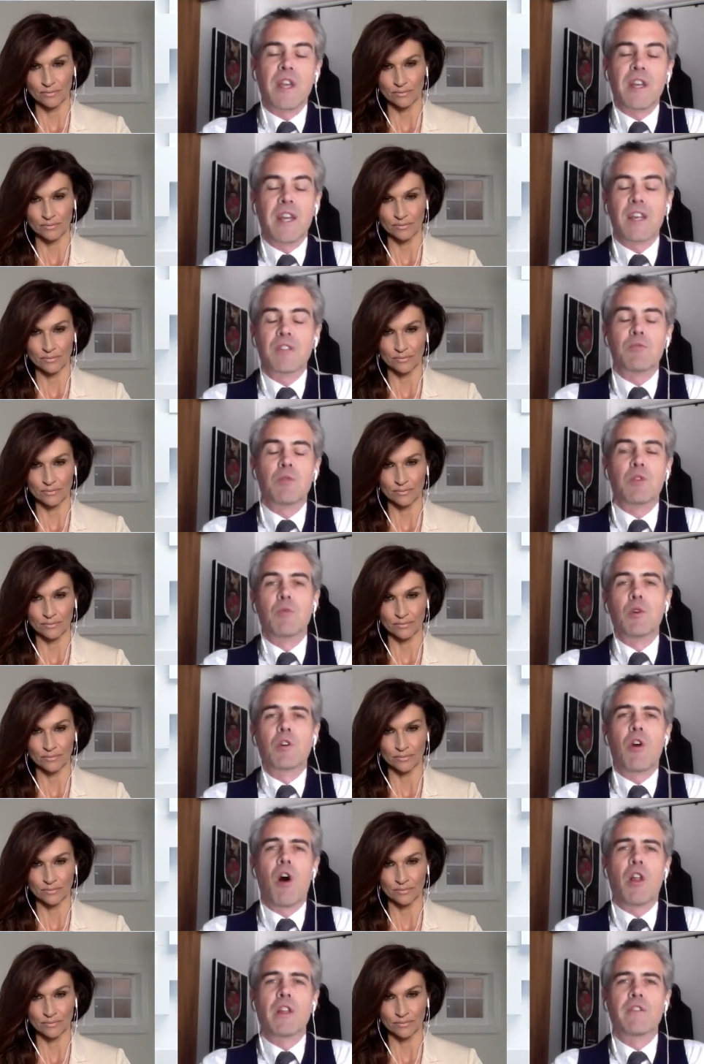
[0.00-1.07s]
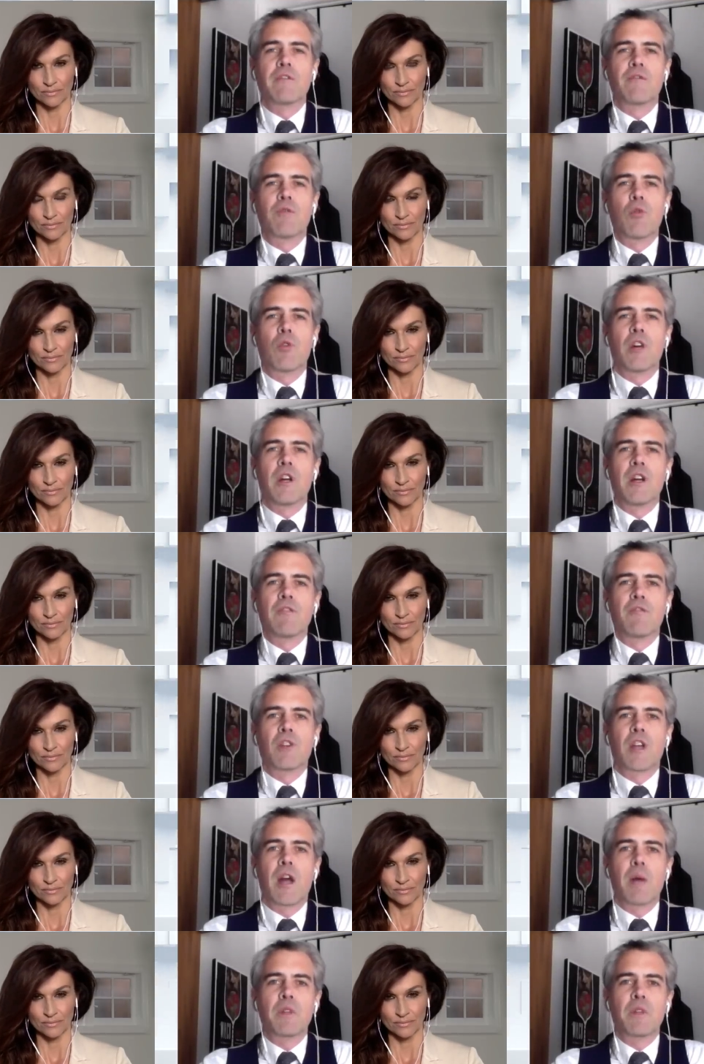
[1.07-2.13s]
Speaker 1: I guess we, will call it, for uh, for
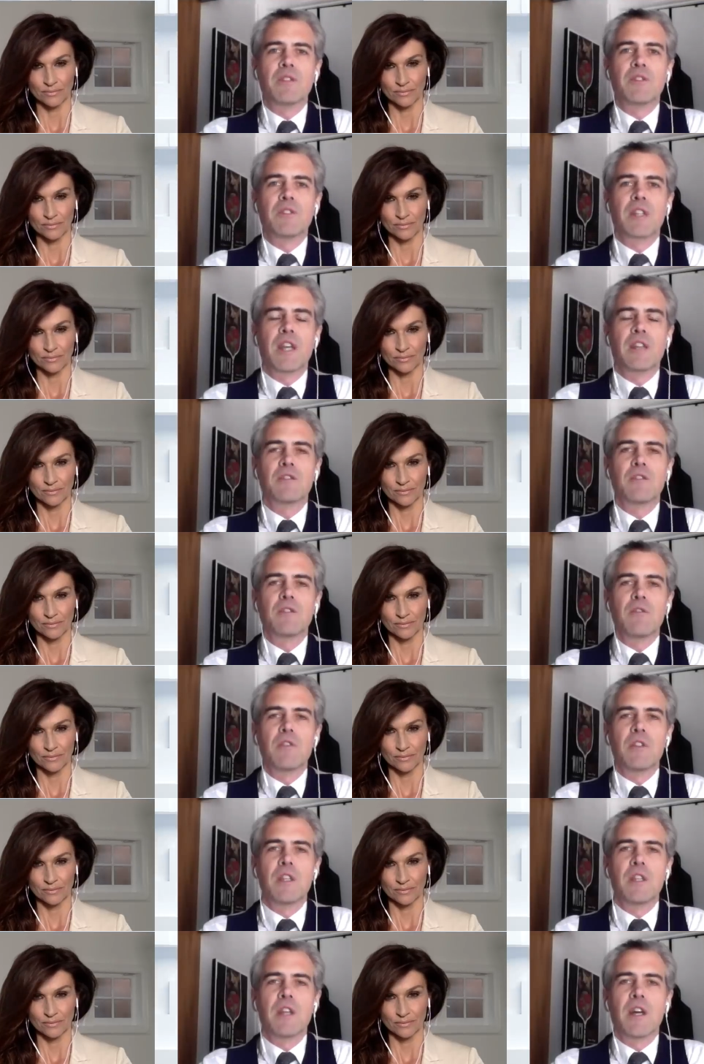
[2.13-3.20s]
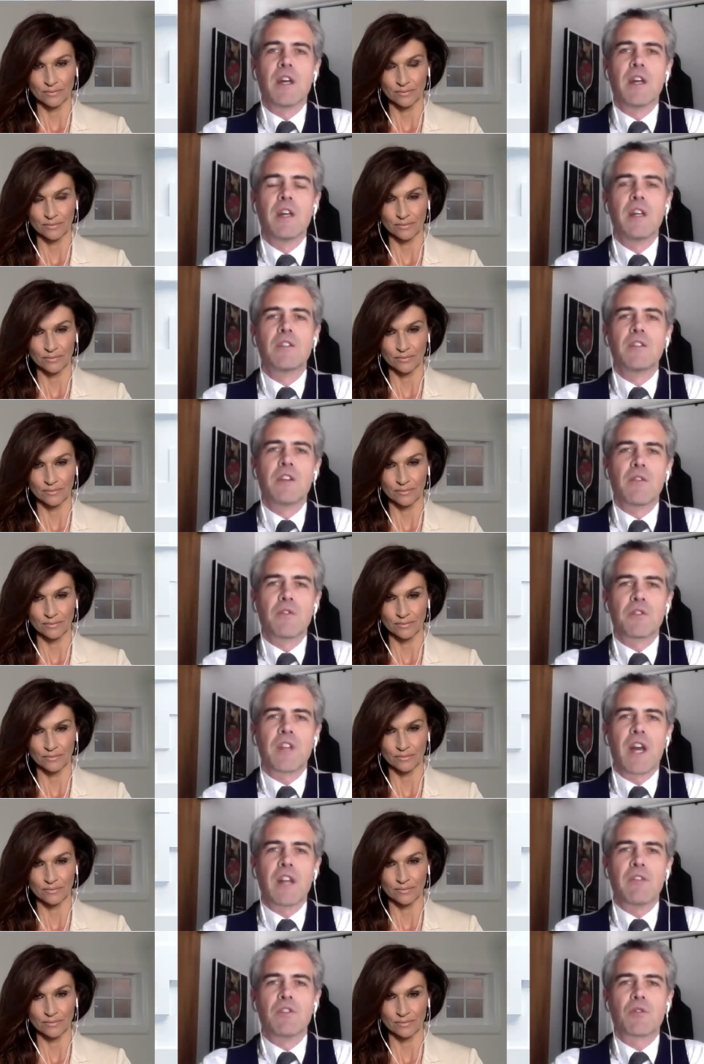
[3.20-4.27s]
companies to get to the the other
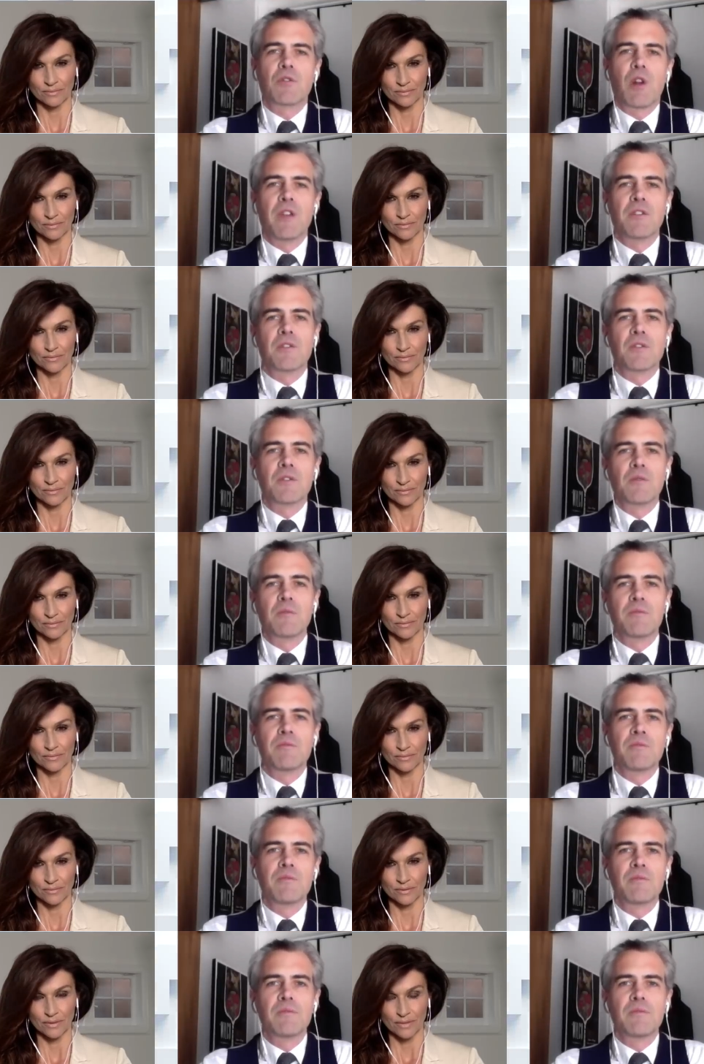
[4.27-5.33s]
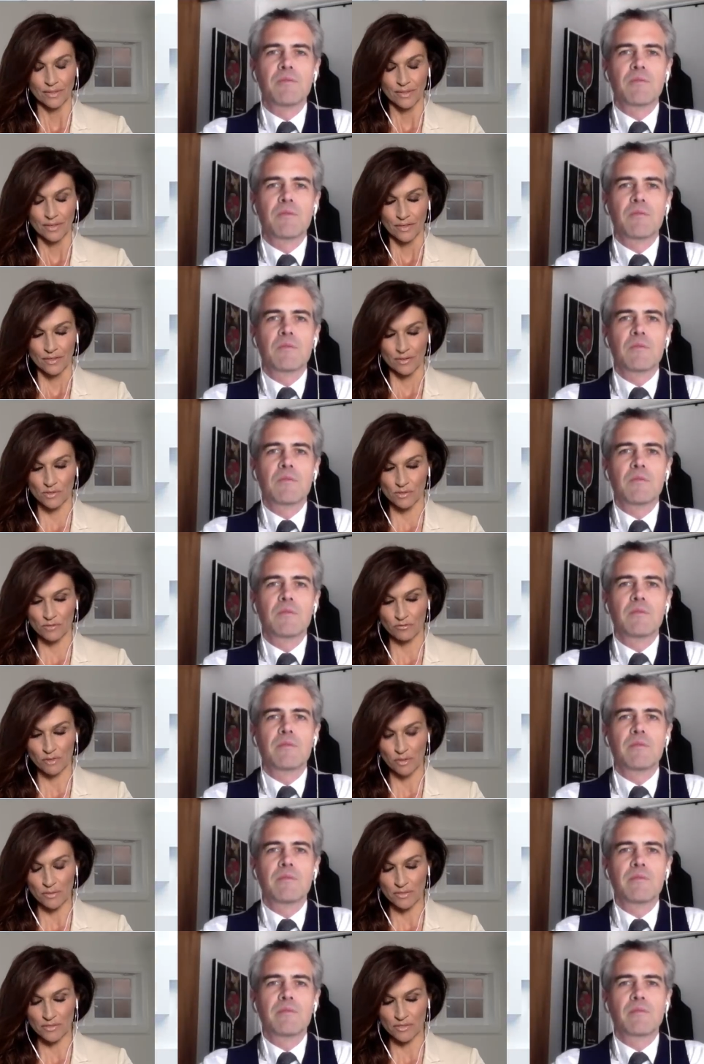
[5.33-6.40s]
side of this crisis
Speaker 2: there's a
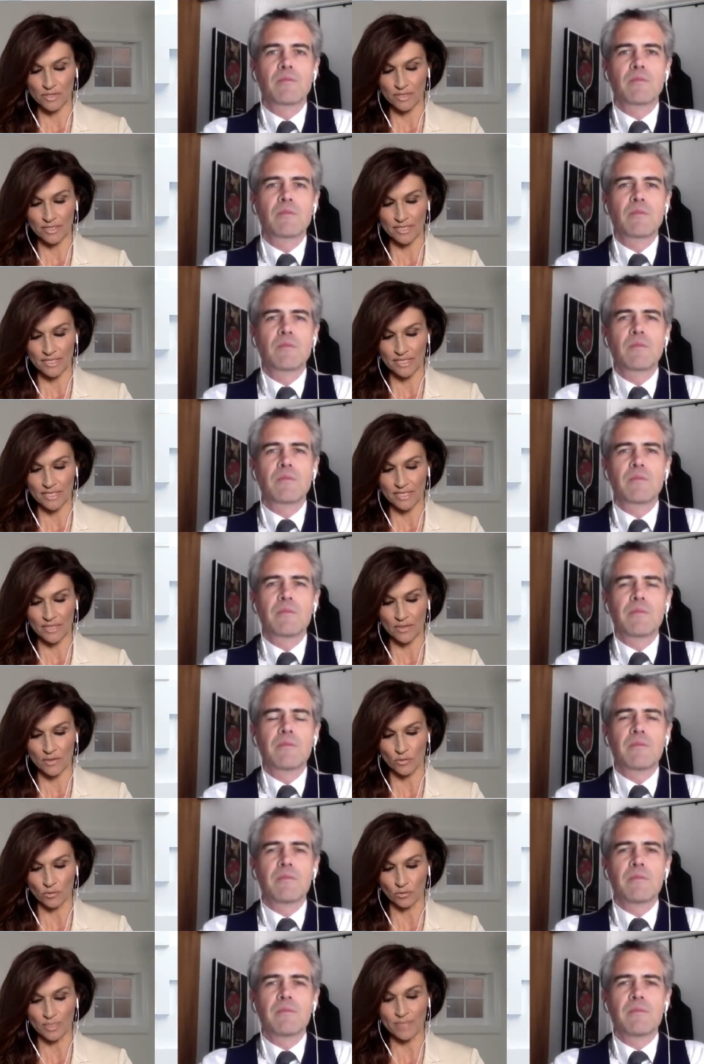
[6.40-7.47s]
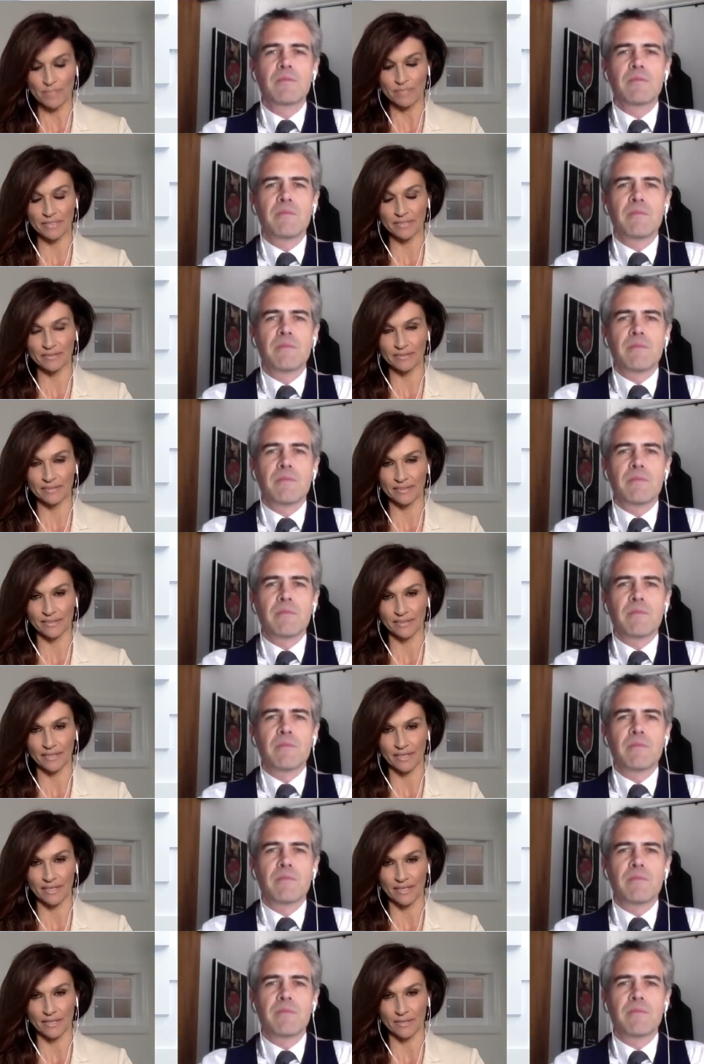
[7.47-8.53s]
focus on uh, rebuilding
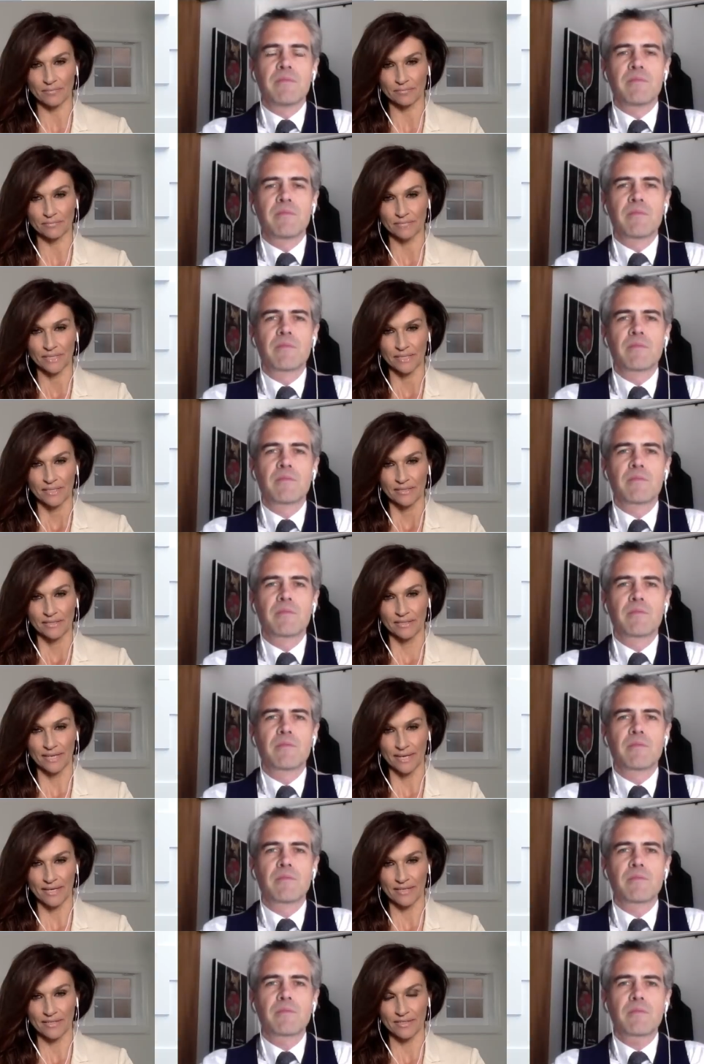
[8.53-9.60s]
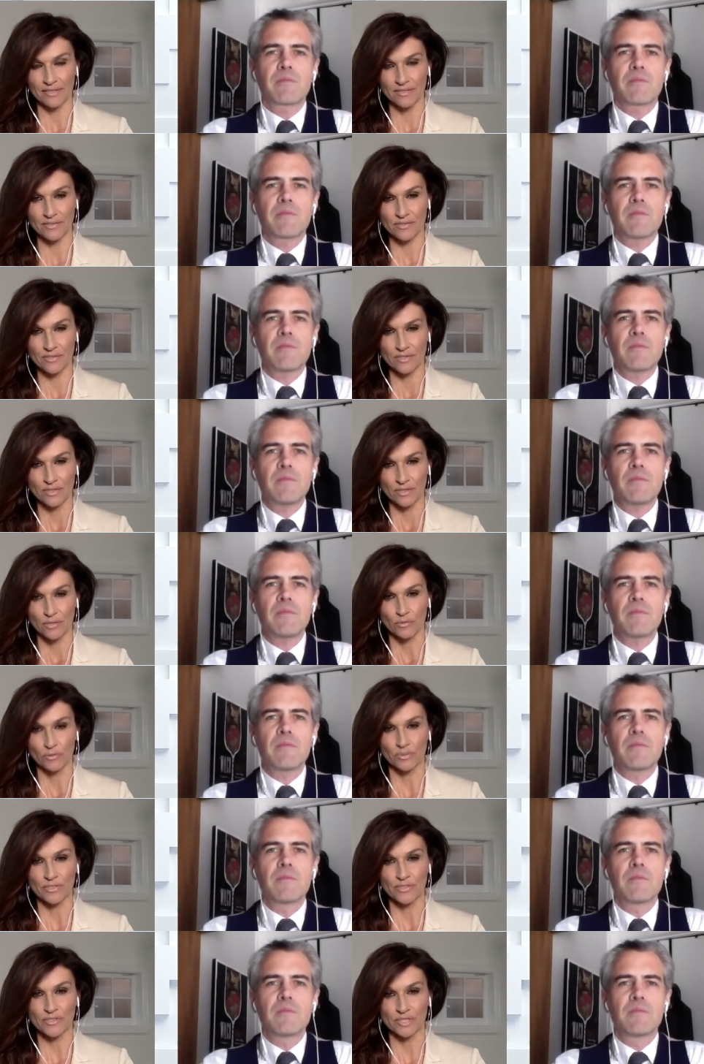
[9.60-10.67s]
um, Canada's
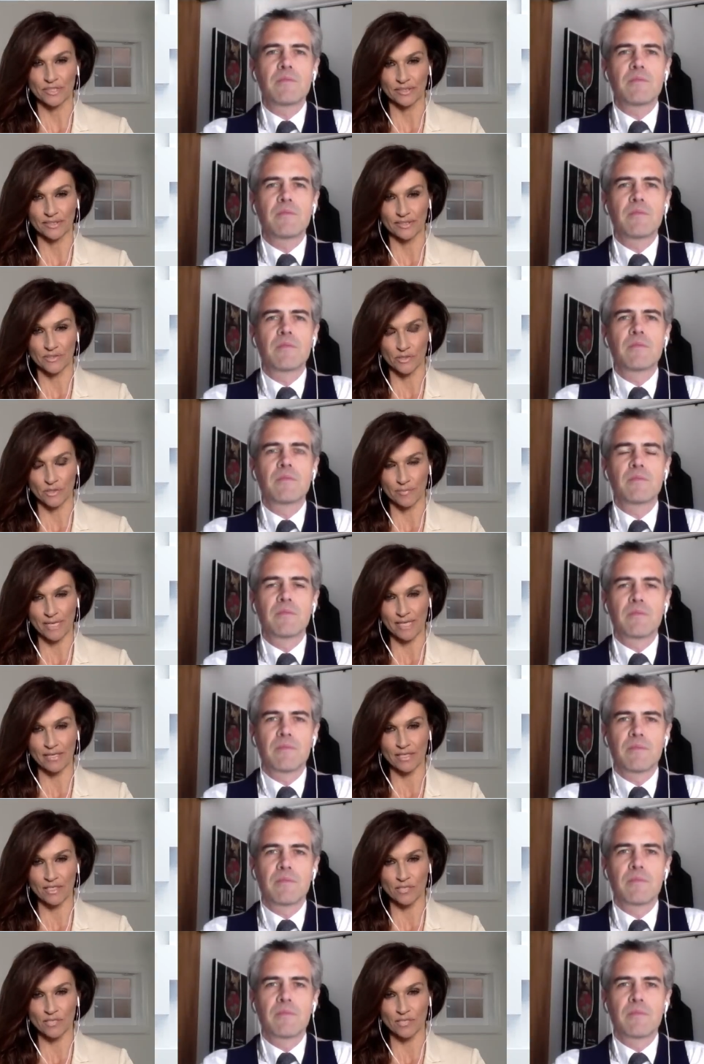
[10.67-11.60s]
resilience or making